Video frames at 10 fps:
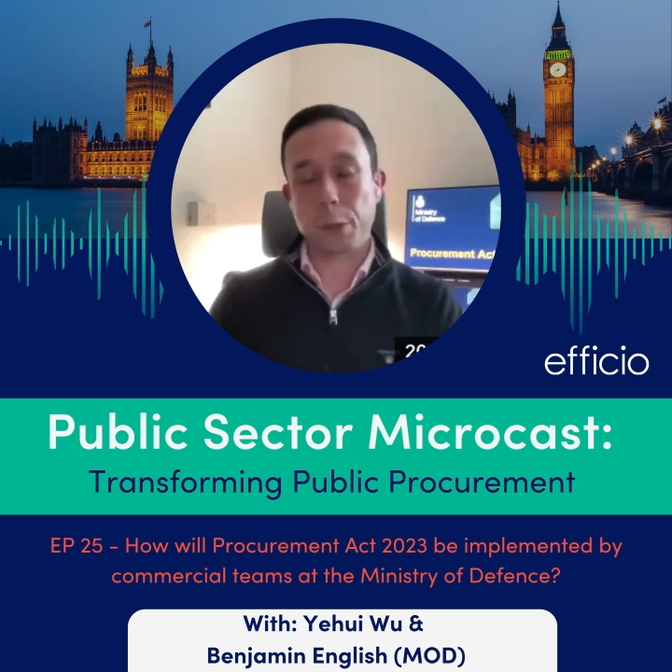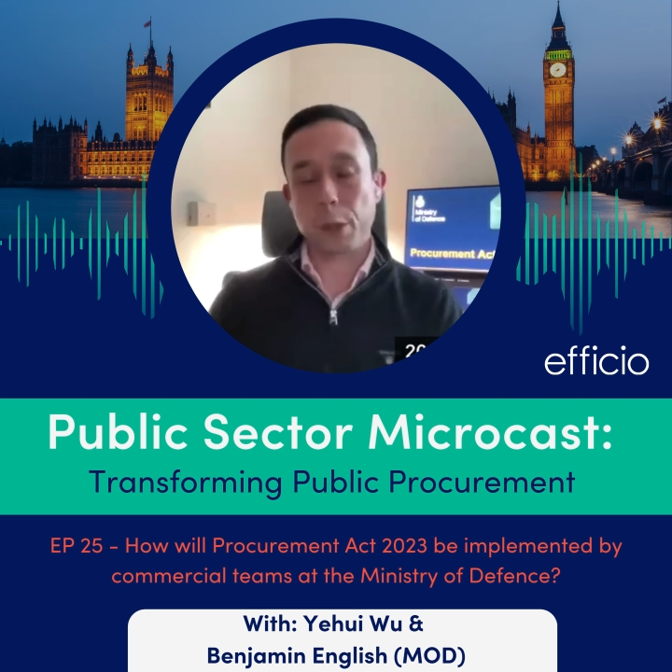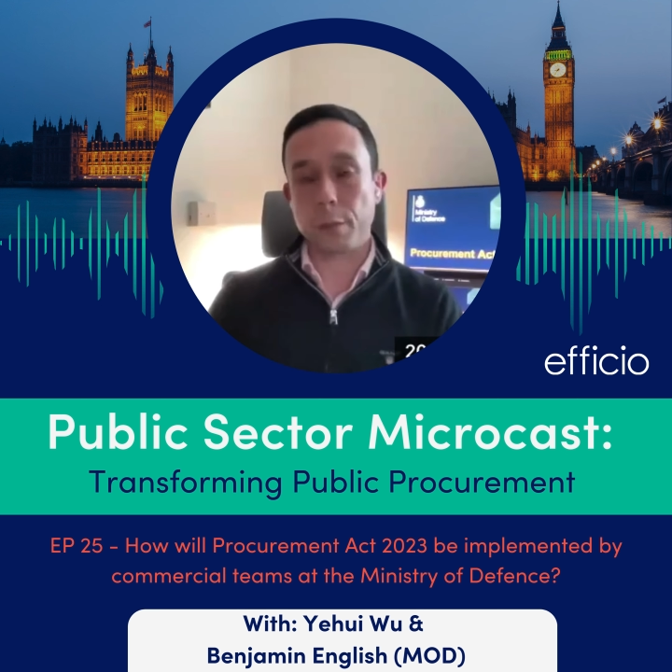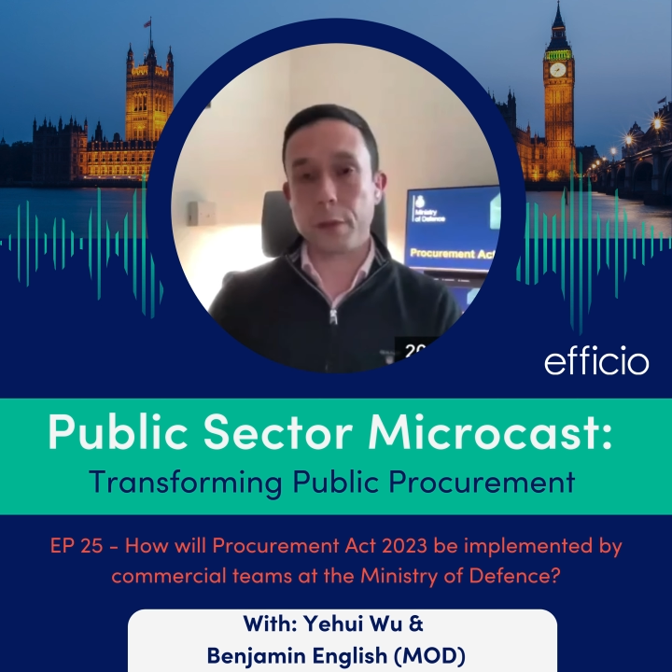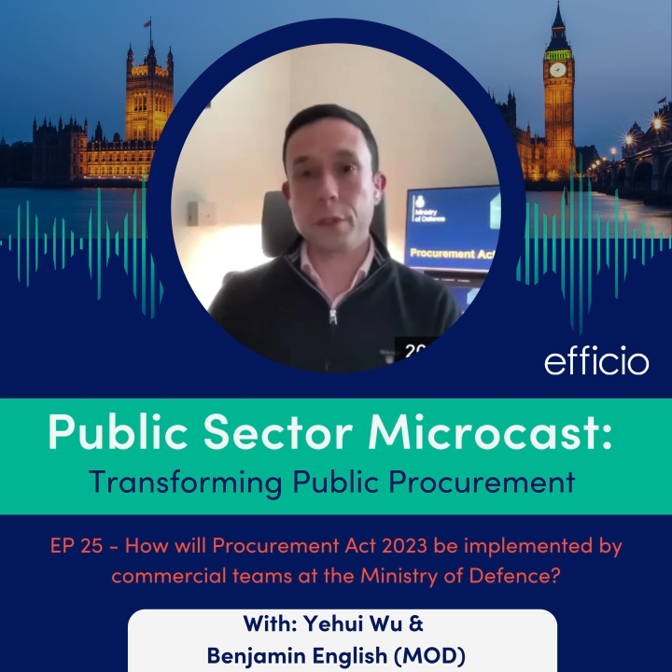
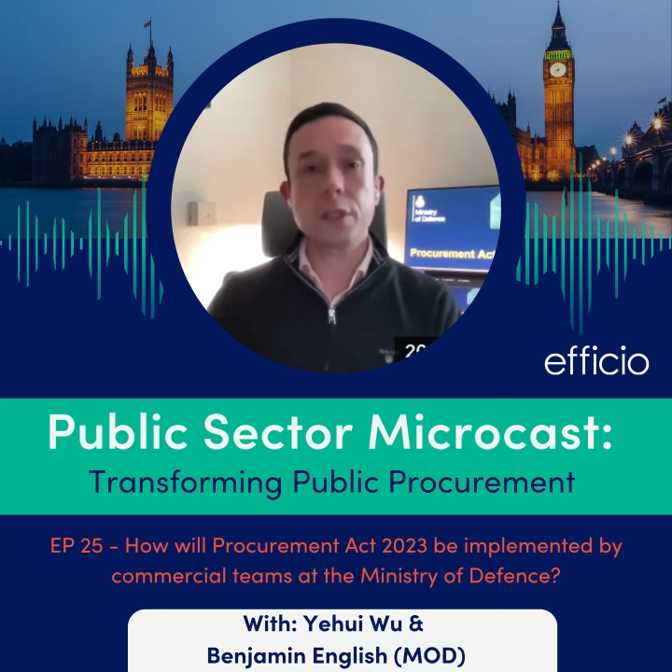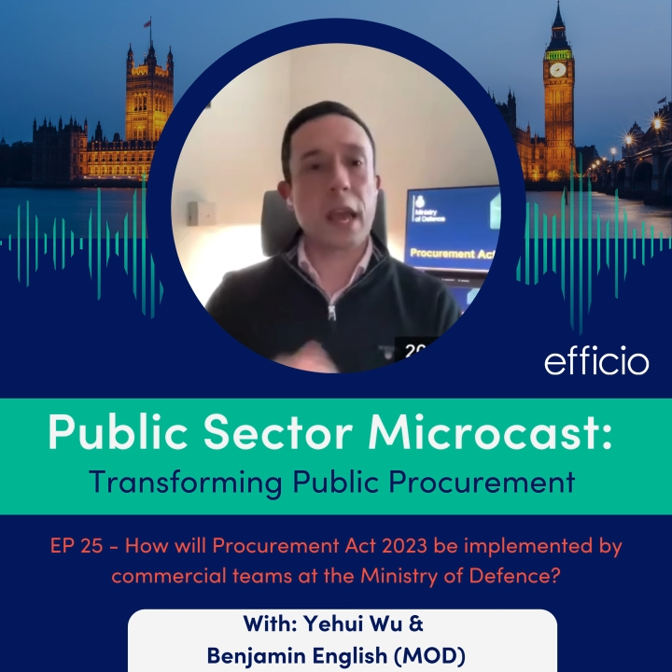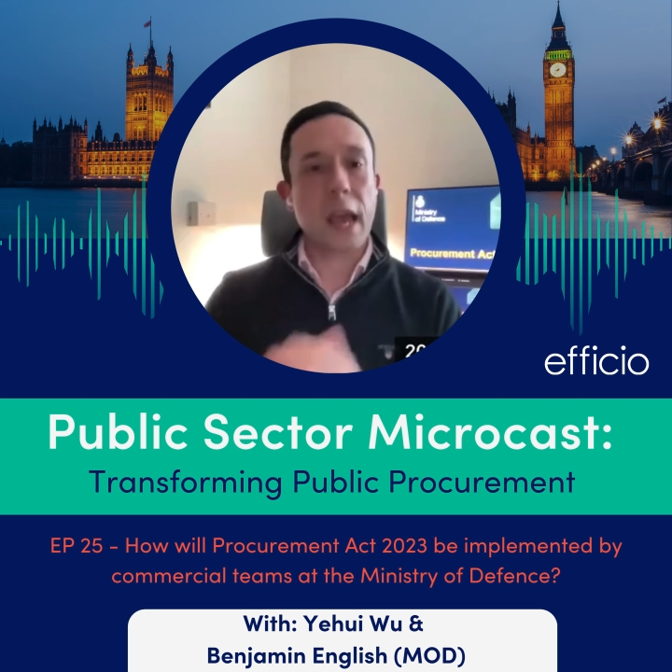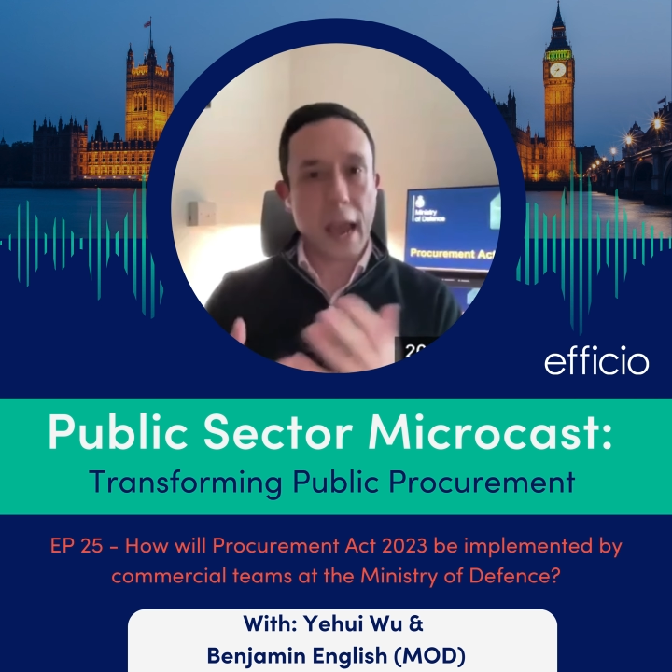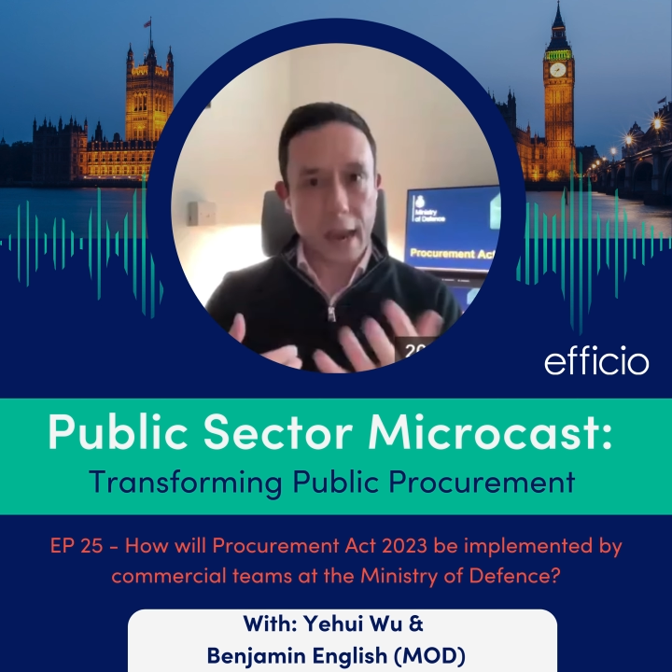procurements
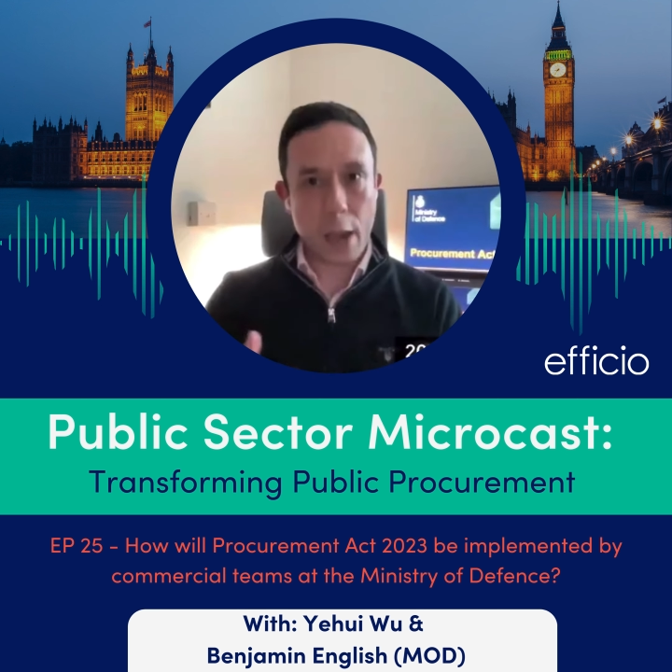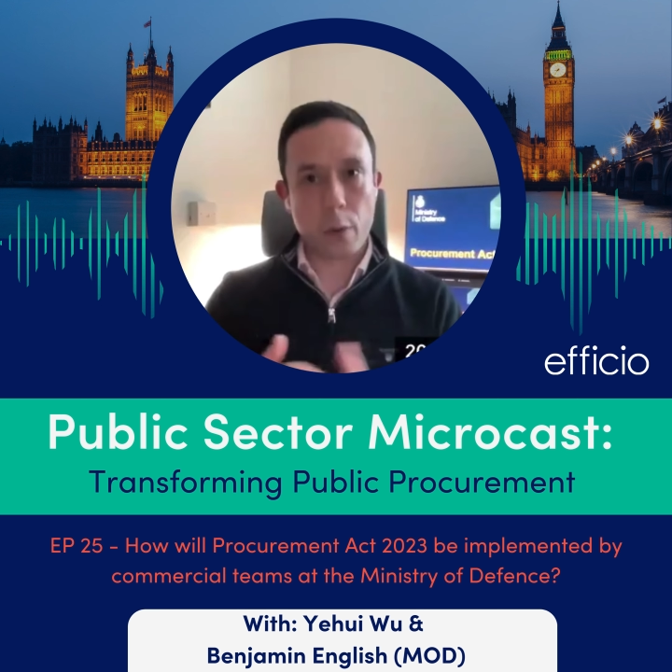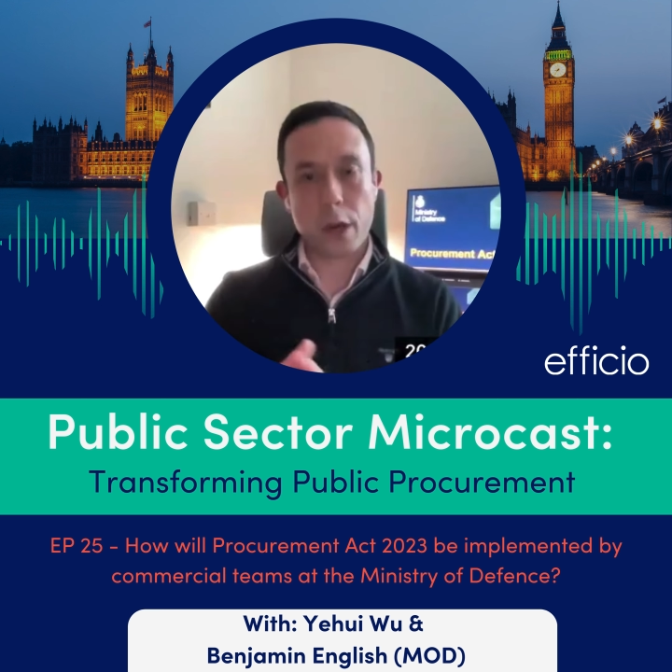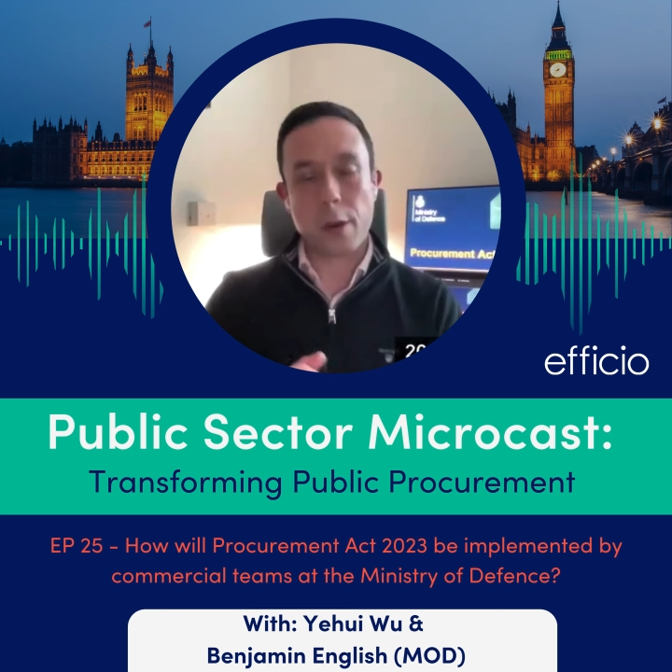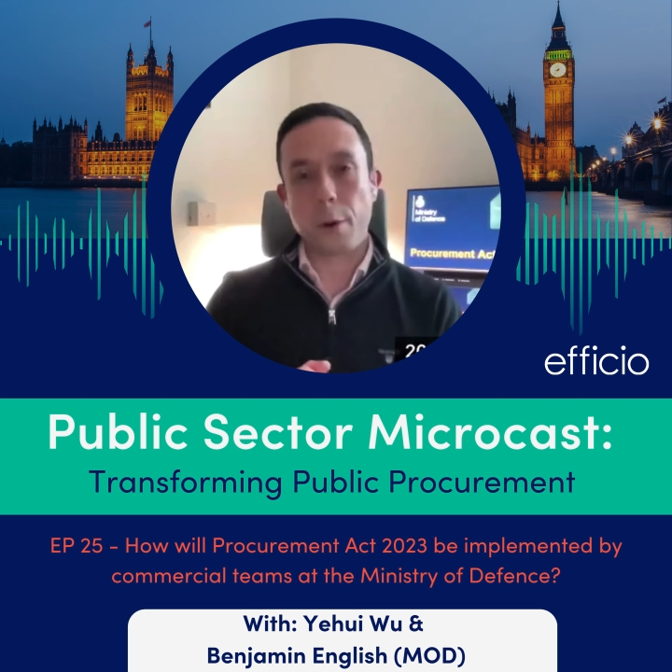and
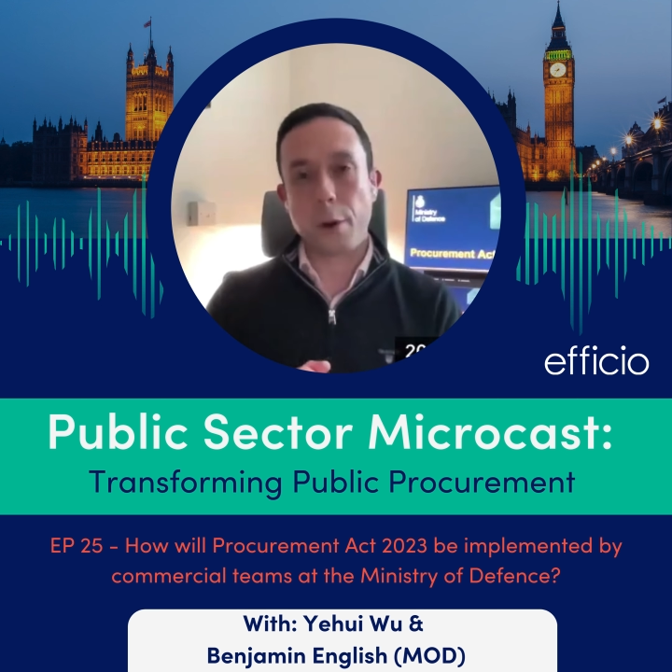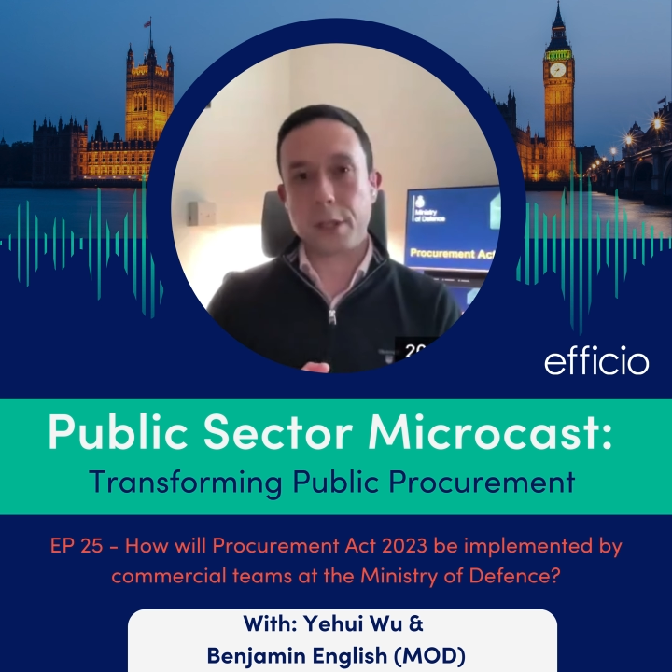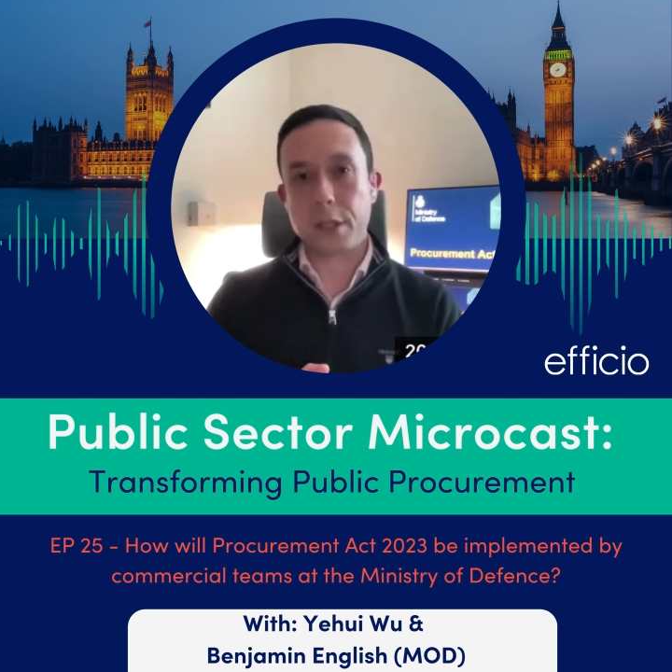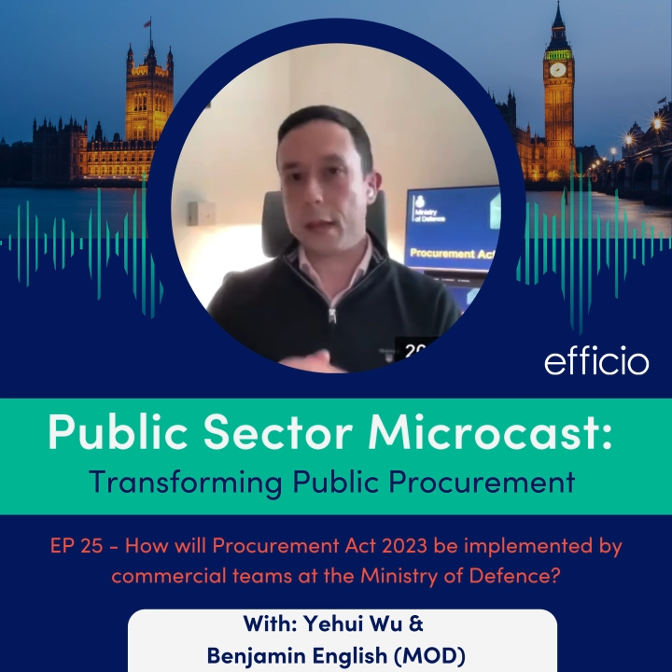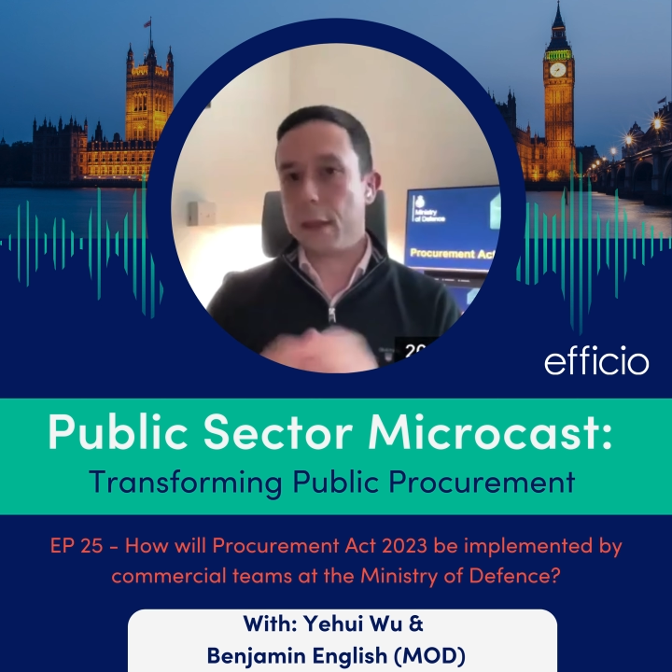how we're going to
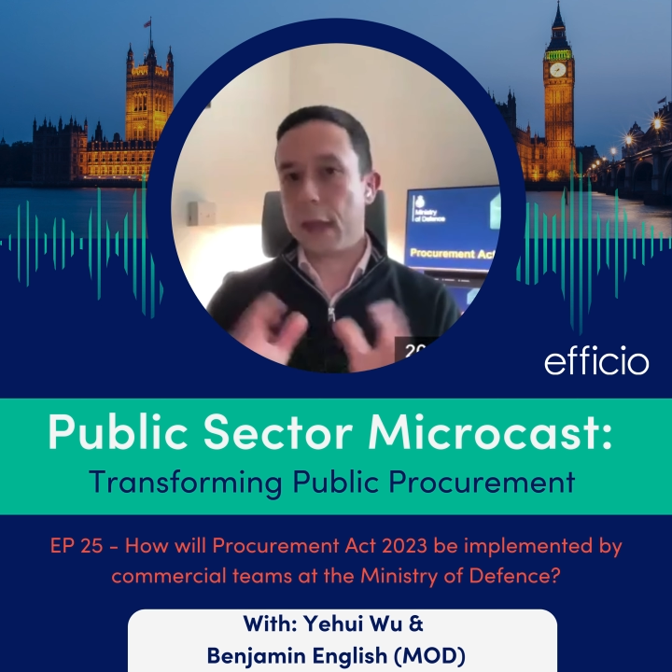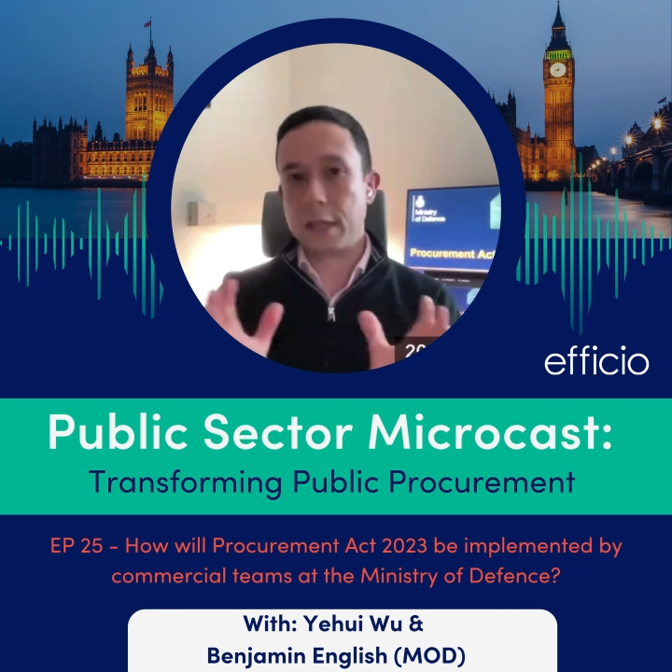monitor,